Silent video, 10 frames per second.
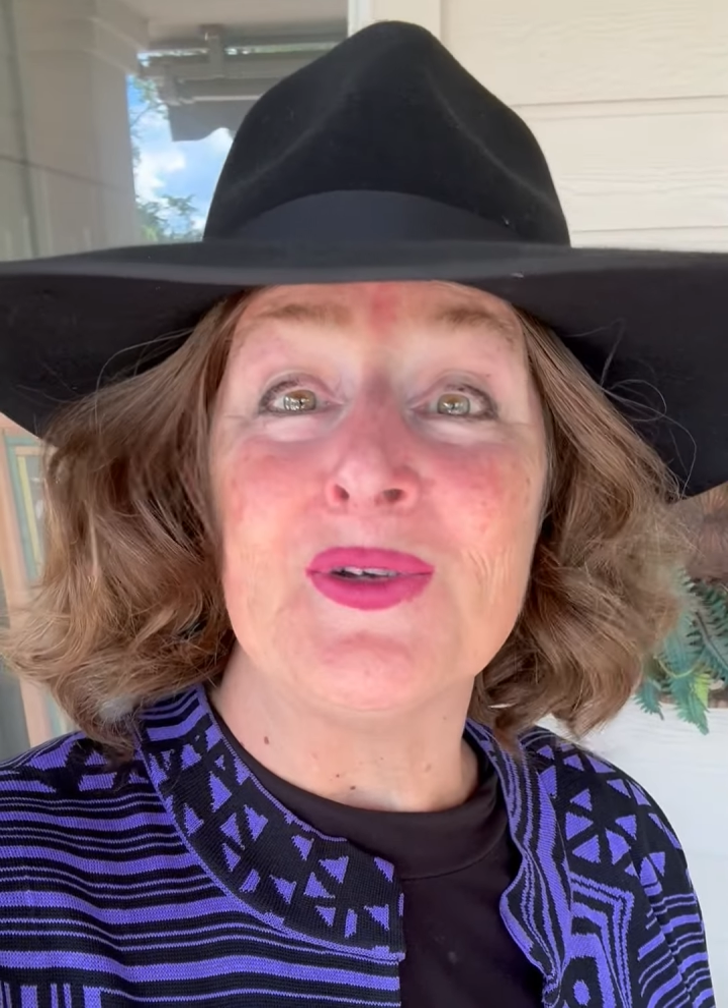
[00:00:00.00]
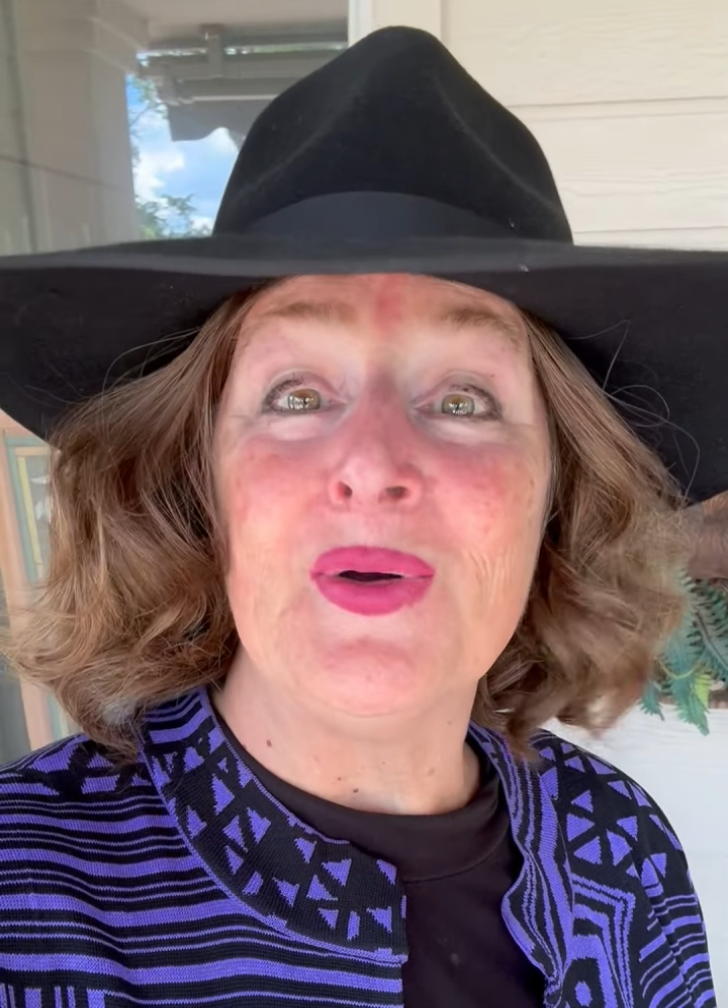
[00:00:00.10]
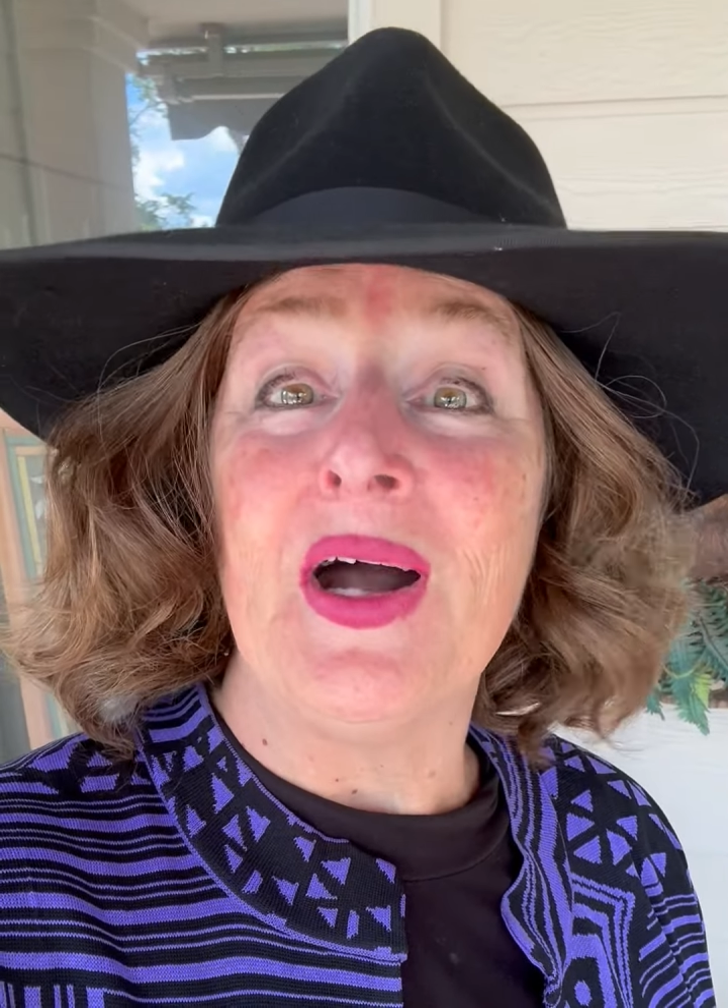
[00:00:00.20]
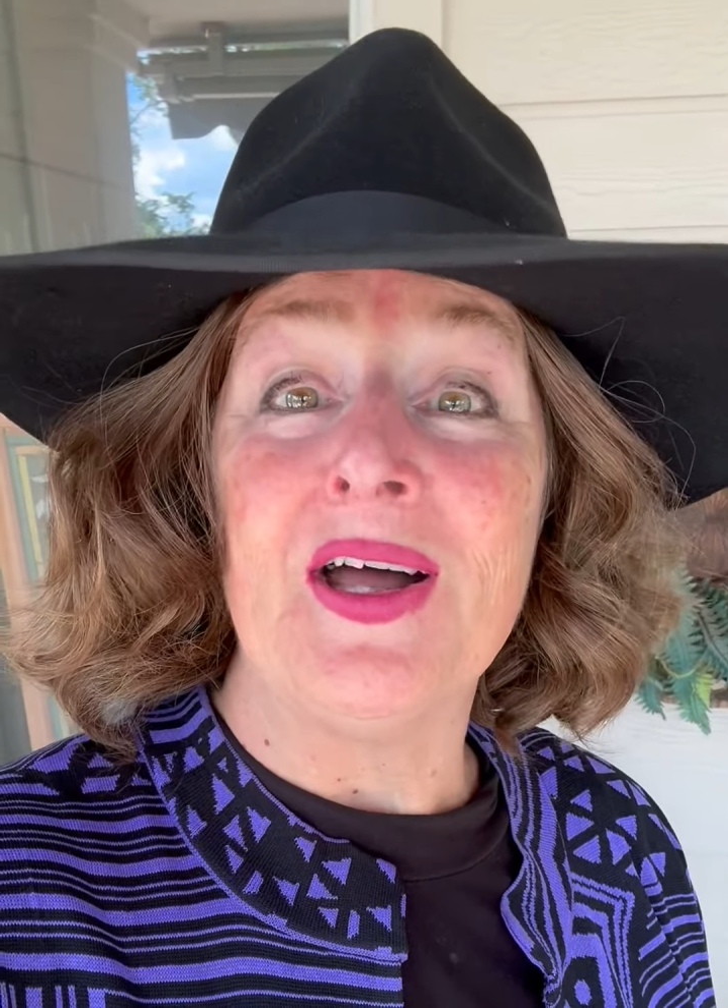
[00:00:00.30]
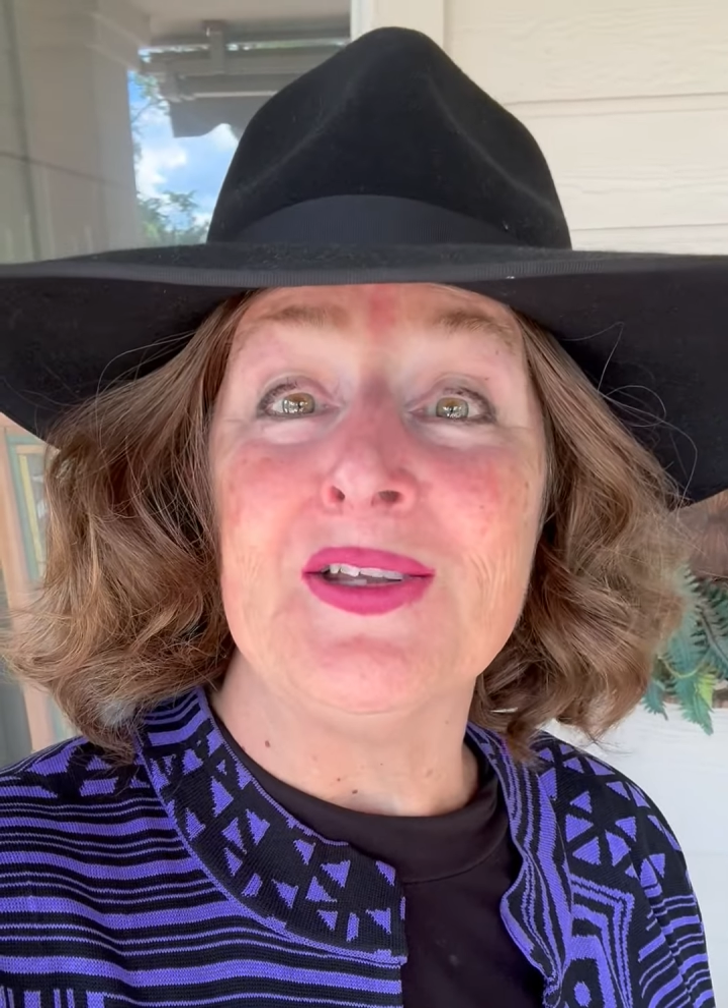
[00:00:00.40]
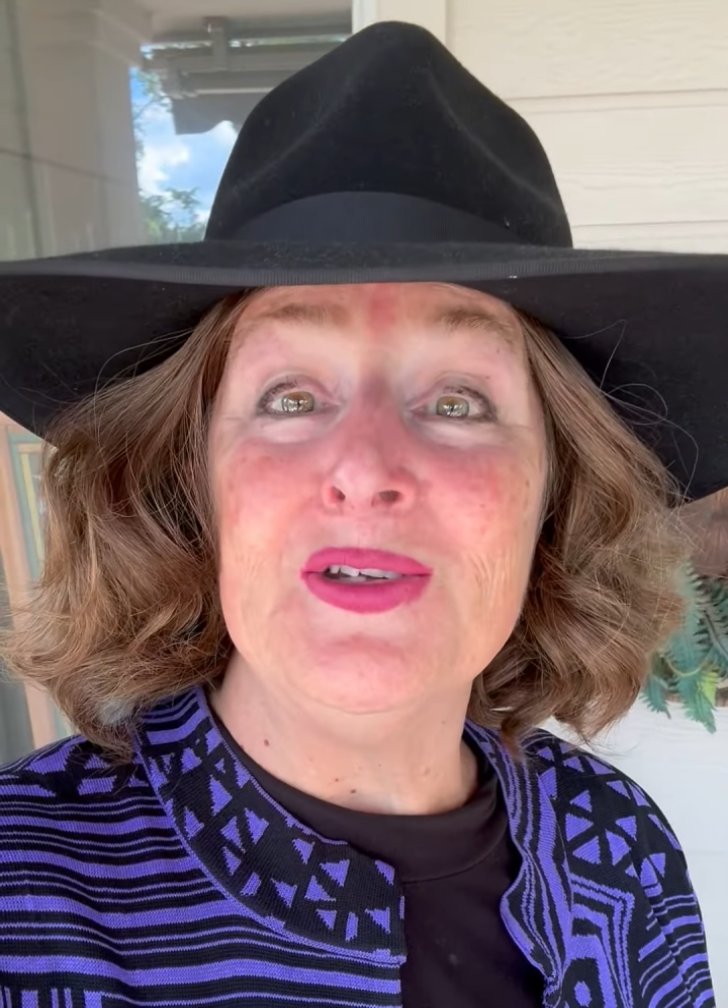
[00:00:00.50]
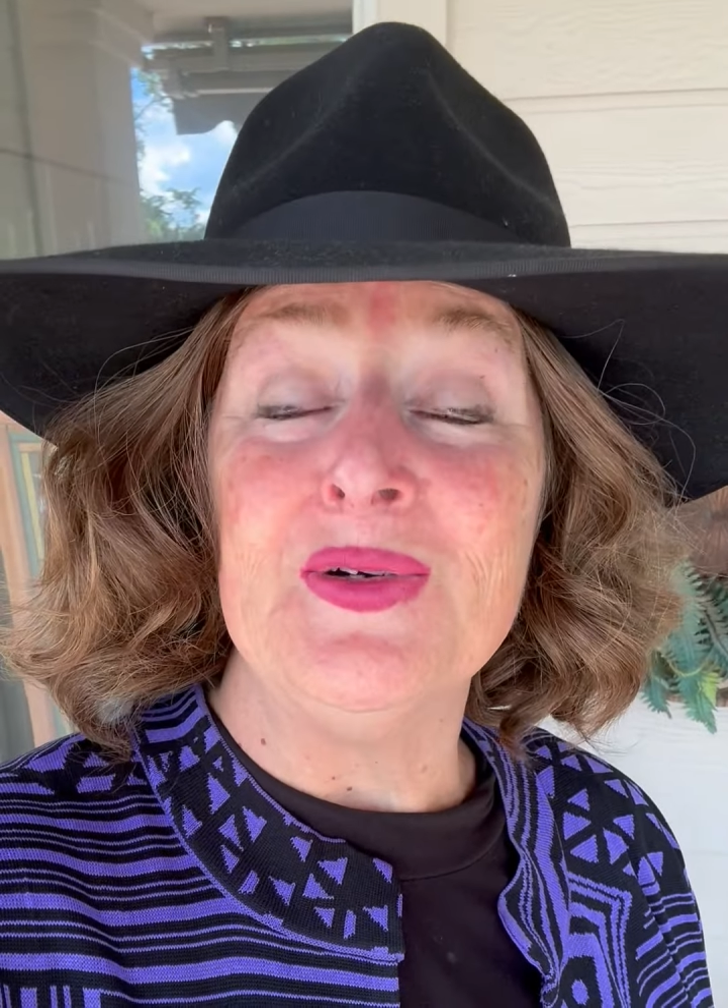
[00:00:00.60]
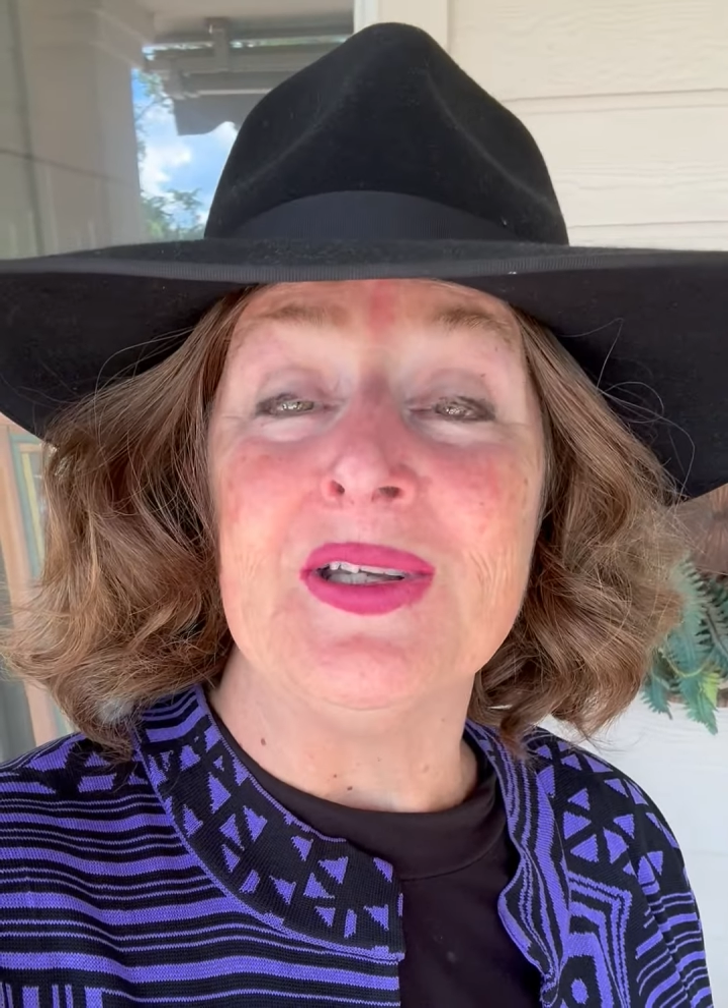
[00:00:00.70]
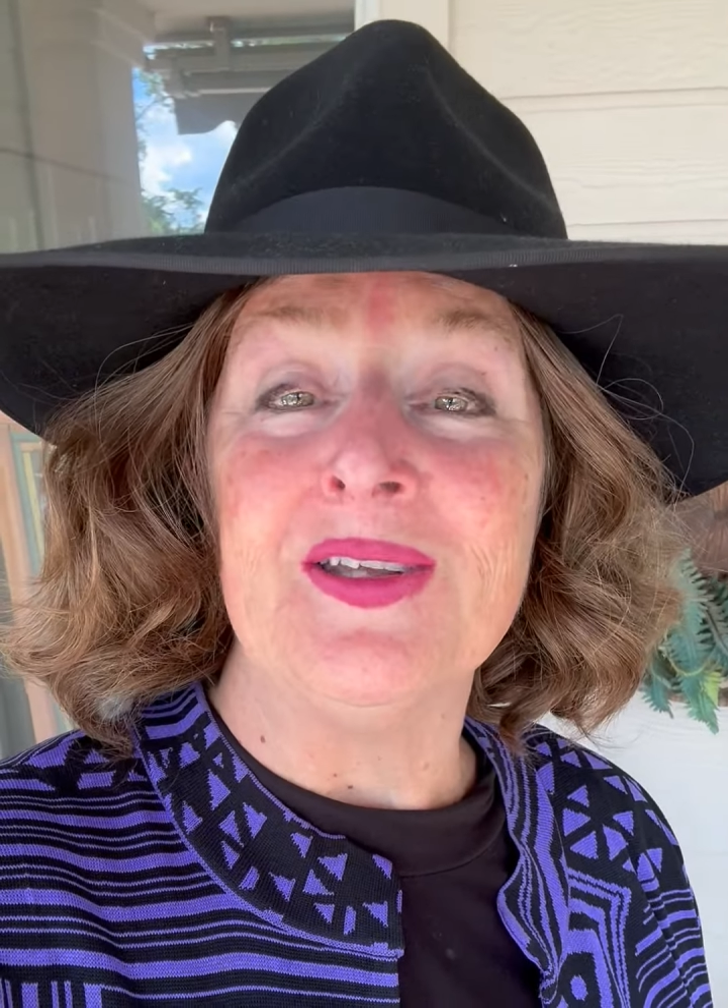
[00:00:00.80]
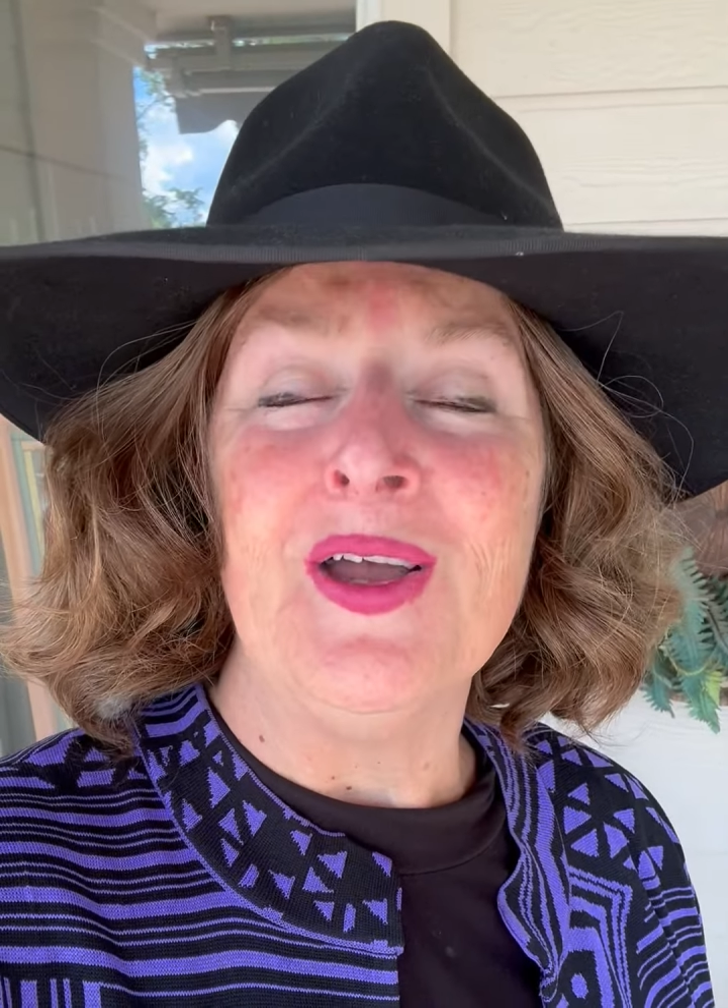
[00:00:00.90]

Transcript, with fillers: know how to do it.